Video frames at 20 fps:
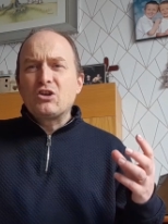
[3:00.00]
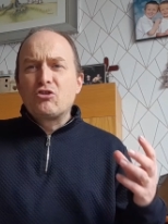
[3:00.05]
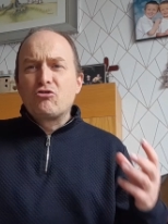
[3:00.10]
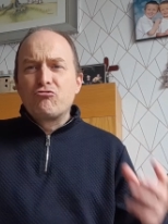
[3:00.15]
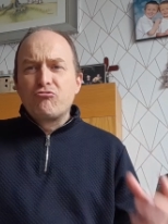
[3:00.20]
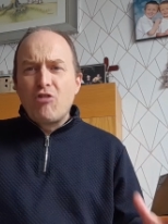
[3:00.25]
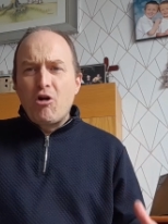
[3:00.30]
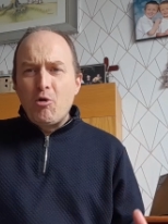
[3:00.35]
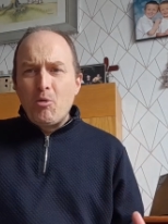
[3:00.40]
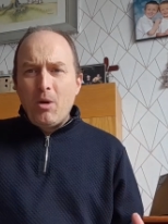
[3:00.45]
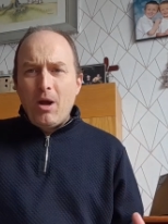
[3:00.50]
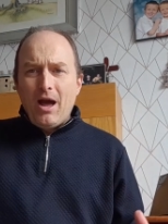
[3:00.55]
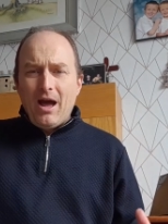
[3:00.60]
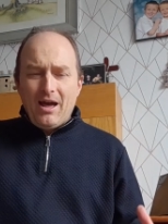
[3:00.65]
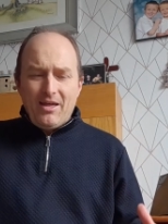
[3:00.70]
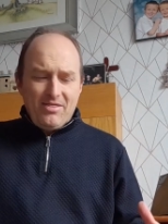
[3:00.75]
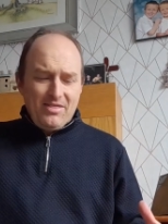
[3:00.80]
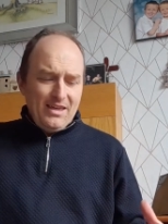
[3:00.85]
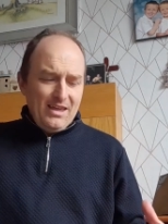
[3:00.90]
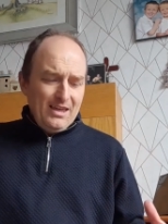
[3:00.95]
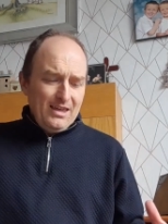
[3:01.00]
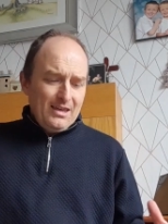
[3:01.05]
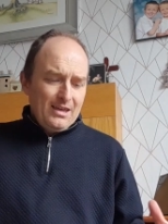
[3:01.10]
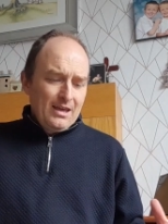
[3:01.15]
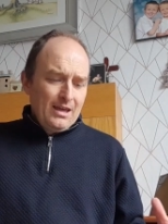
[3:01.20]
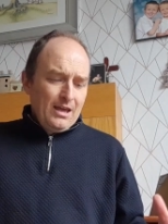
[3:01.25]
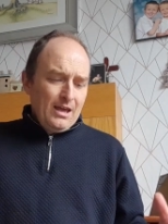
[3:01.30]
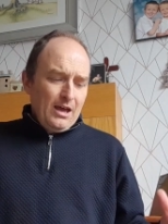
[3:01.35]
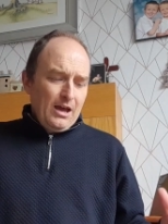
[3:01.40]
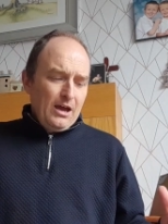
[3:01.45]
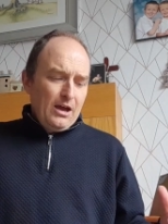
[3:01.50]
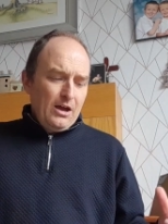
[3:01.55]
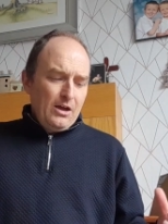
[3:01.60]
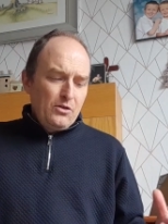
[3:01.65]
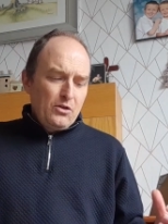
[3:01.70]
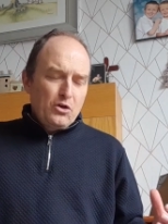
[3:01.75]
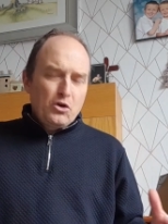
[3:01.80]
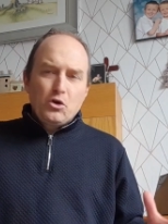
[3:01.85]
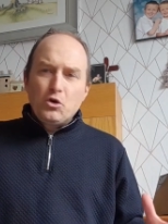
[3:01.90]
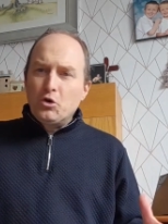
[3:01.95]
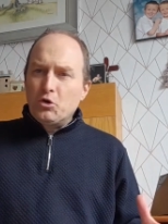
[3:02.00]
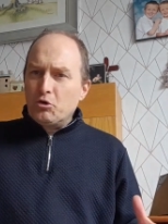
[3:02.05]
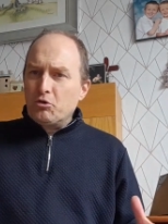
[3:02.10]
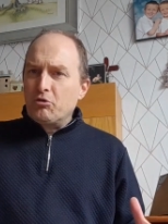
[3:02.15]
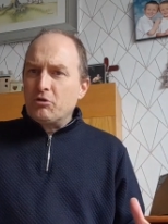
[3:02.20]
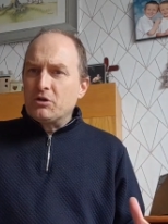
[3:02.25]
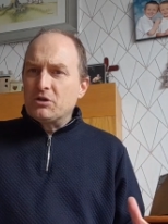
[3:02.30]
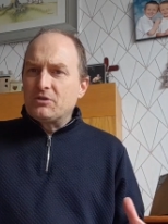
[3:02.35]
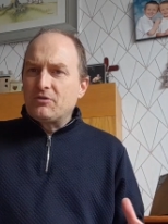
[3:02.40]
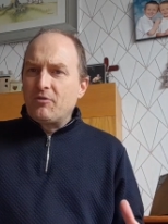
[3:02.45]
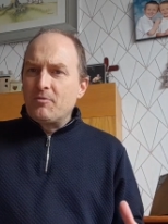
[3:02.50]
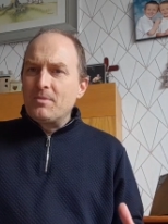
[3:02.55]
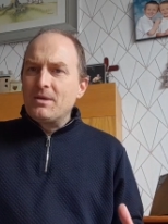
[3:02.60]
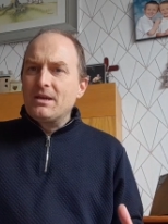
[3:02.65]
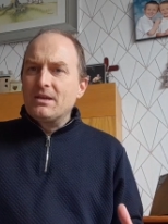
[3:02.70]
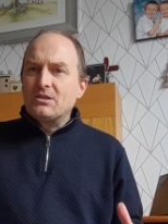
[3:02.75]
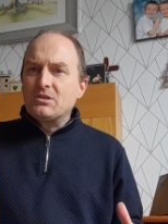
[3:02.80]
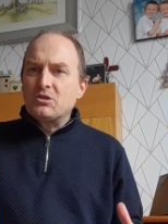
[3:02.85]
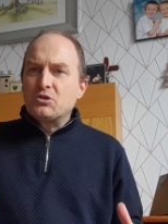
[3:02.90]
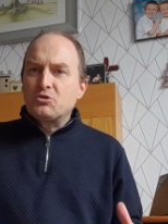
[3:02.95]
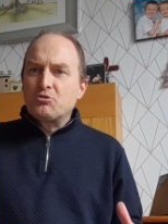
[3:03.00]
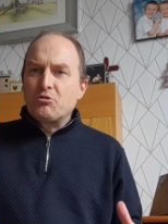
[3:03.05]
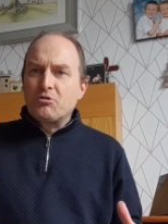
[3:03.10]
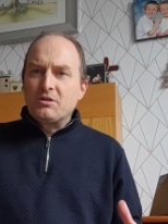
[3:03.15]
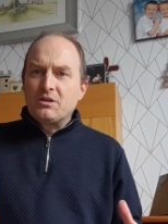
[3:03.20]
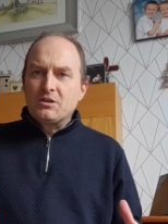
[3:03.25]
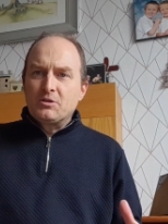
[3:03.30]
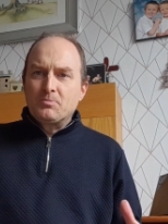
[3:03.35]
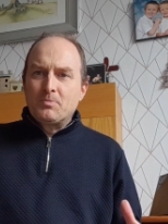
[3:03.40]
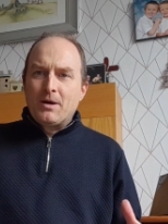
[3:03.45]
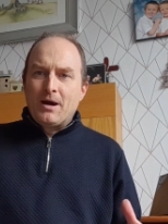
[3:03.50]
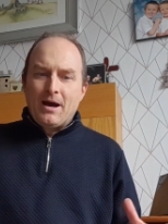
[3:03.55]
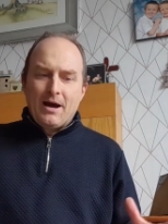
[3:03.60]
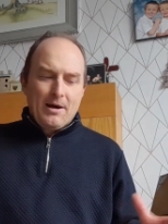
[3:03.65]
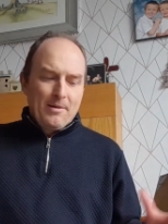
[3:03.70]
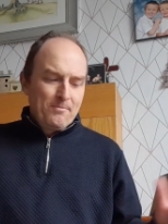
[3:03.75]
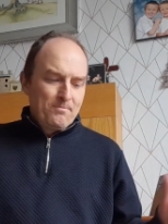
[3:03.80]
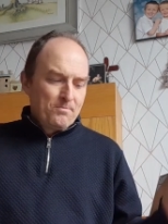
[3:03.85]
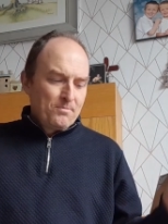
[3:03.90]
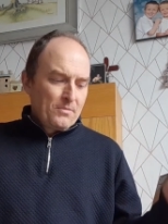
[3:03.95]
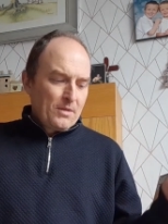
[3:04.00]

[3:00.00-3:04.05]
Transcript: grower, I think. Uh, the chorus for me is the strongest part.